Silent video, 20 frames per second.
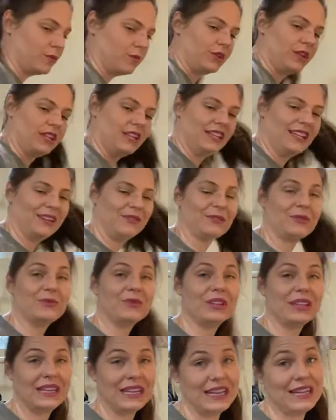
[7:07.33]
really, we're
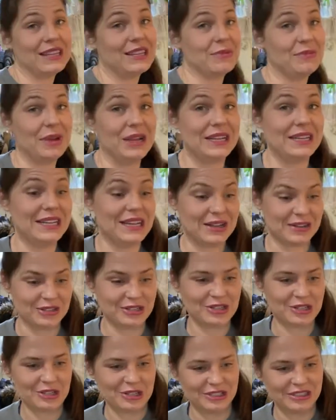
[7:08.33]
really hitting the button down
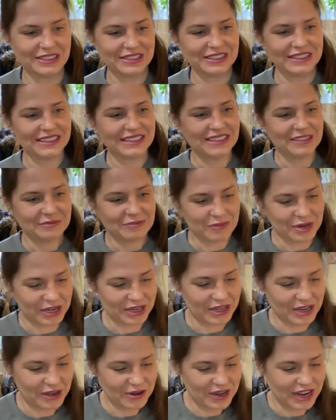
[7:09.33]
shirt mark.
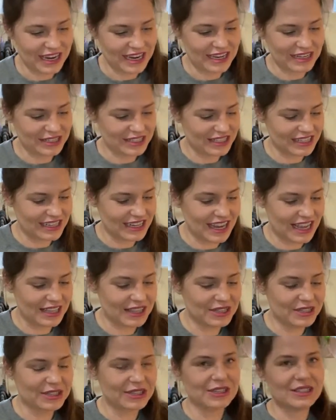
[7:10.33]
Okay, here's
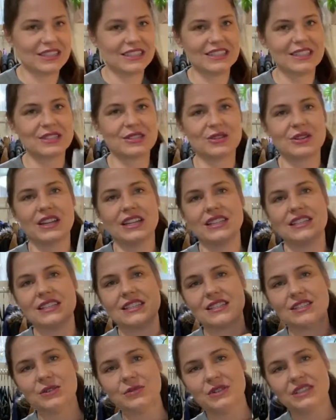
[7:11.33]
another. This is great. This
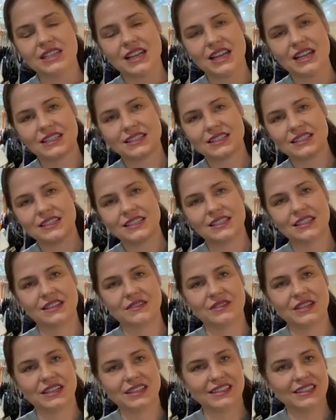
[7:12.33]
is new with tags. It's still
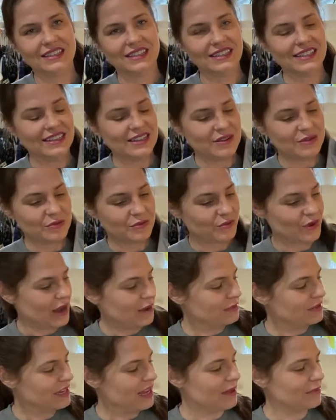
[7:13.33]
even
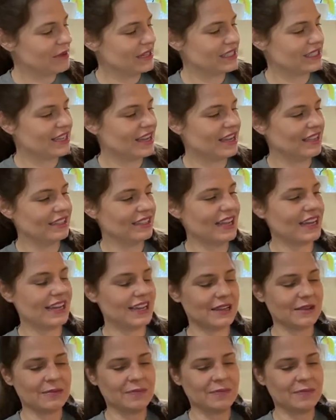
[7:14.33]
wrapped up. It's got like